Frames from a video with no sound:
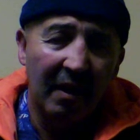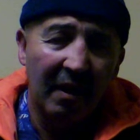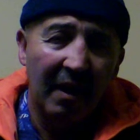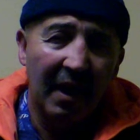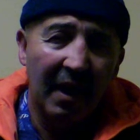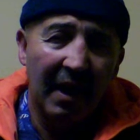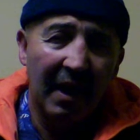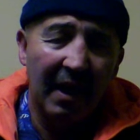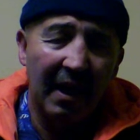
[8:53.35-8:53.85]

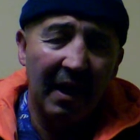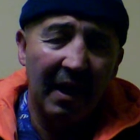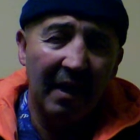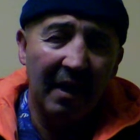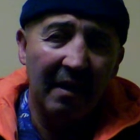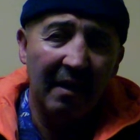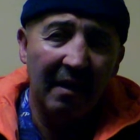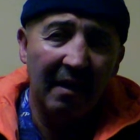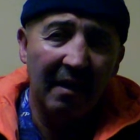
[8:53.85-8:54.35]
and
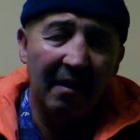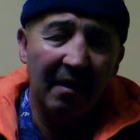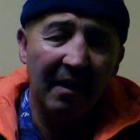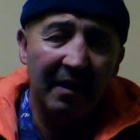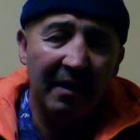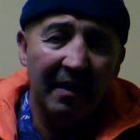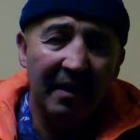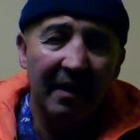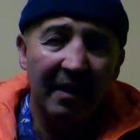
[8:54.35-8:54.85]

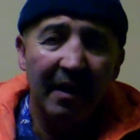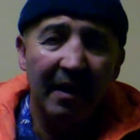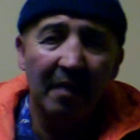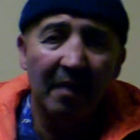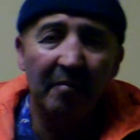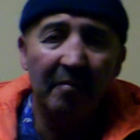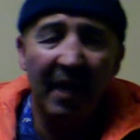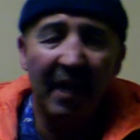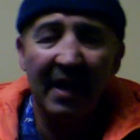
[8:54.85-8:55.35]
it
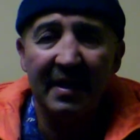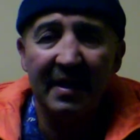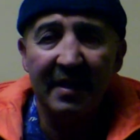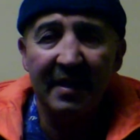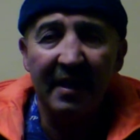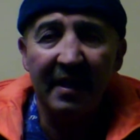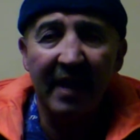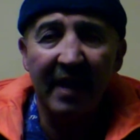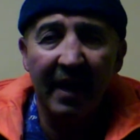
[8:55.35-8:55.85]
determines the
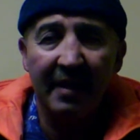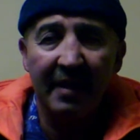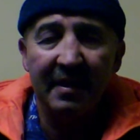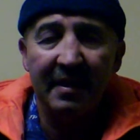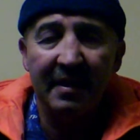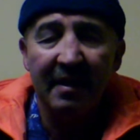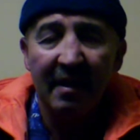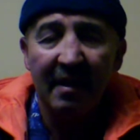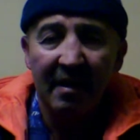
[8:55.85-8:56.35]
next
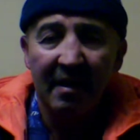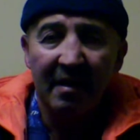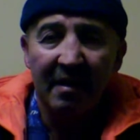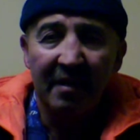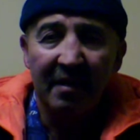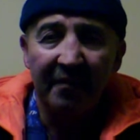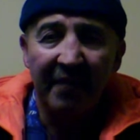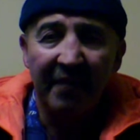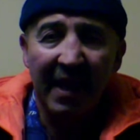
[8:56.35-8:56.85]

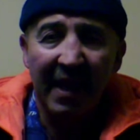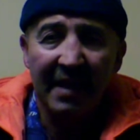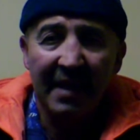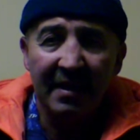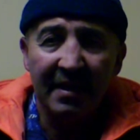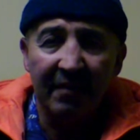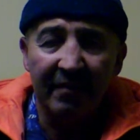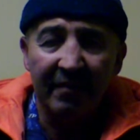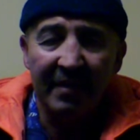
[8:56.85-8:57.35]
phase
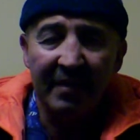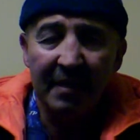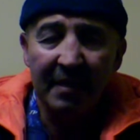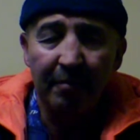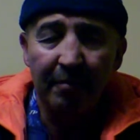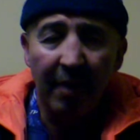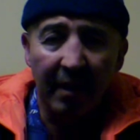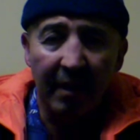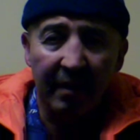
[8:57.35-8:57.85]
of this
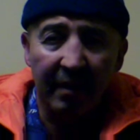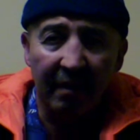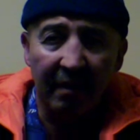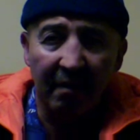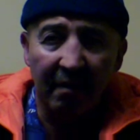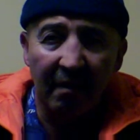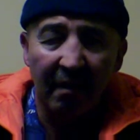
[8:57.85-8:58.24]
particle.